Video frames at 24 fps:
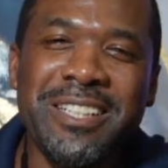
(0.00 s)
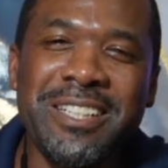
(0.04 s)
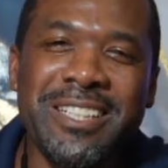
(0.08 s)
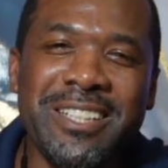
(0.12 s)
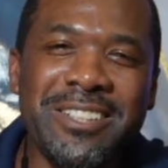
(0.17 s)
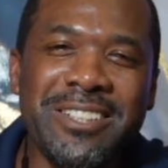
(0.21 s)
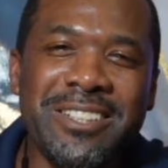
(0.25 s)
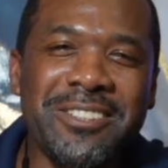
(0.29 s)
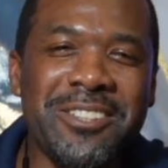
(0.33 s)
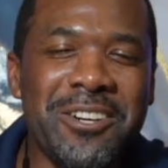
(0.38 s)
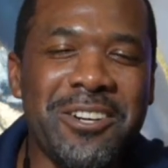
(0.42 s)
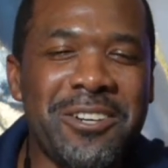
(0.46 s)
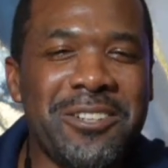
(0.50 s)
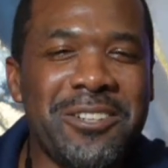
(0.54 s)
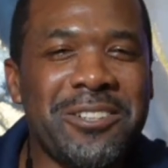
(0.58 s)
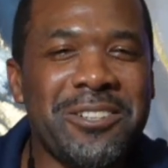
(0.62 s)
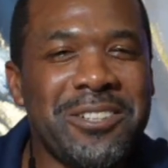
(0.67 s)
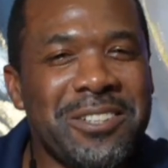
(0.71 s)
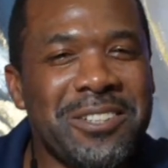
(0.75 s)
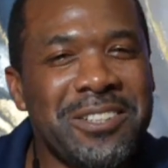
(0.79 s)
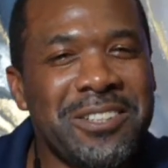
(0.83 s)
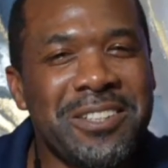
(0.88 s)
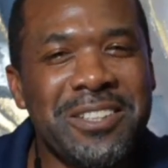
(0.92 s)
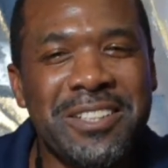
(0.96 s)

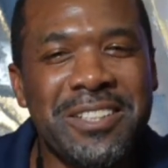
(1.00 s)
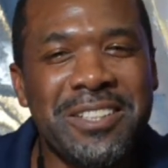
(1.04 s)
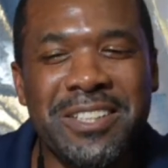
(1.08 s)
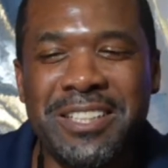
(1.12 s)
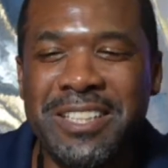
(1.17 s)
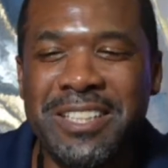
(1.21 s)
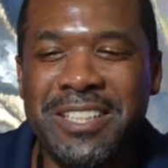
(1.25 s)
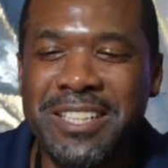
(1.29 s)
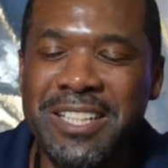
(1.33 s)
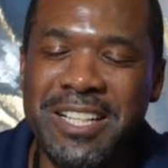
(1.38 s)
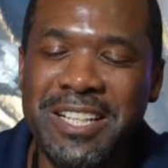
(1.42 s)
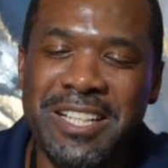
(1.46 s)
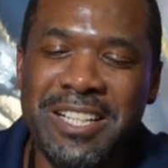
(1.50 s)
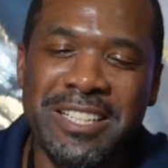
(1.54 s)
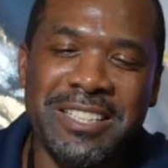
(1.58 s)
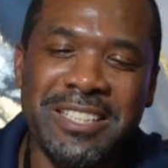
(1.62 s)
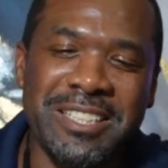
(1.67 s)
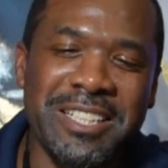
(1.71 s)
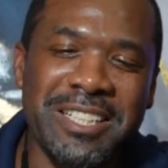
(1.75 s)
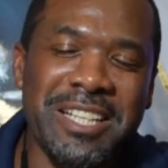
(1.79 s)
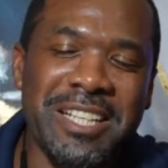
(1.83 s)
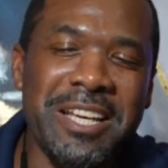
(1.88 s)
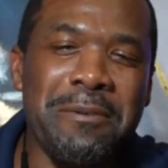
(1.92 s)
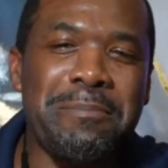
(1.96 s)

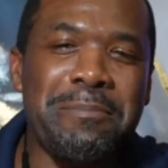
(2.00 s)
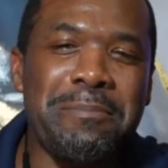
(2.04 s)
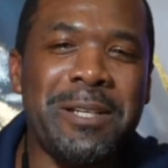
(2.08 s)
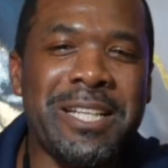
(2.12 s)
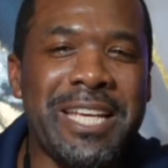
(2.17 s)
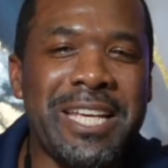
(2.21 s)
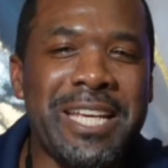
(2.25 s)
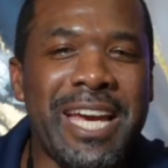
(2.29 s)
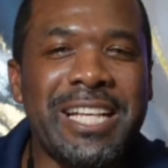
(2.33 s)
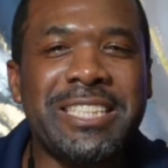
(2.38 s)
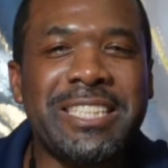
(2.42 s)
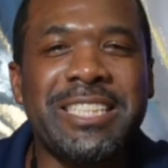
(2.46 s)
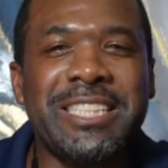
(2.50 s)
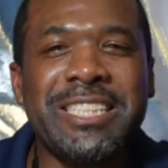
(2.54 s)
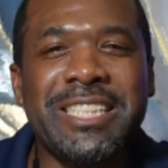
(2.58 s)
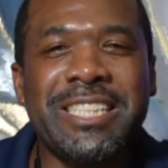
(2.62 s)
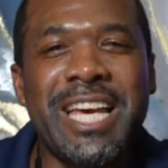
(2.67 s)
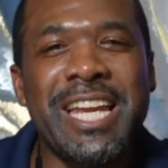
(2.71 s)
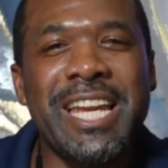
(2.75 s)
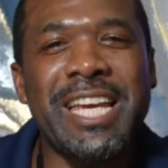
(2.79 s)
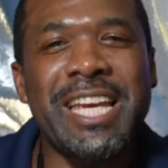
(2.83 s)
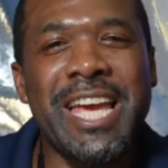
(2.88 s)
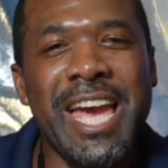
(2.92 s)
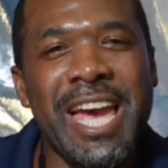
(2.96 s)
the implications
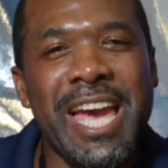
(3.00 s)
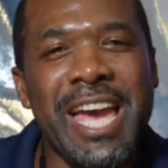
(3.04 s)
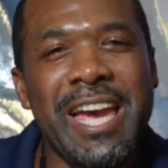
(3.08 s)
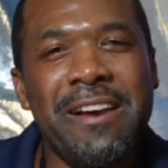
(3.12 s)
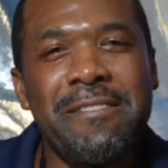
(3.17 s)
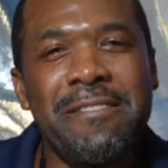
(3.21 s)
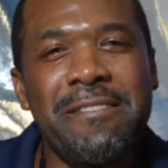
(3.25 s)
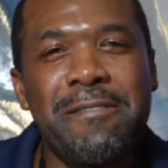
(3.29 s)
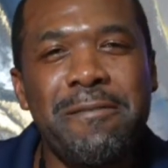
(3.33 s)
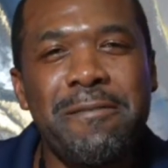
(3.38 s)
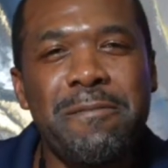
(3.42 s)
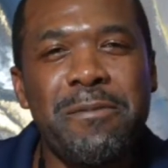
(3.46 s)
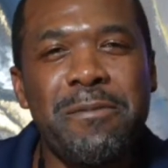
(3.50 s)
that it have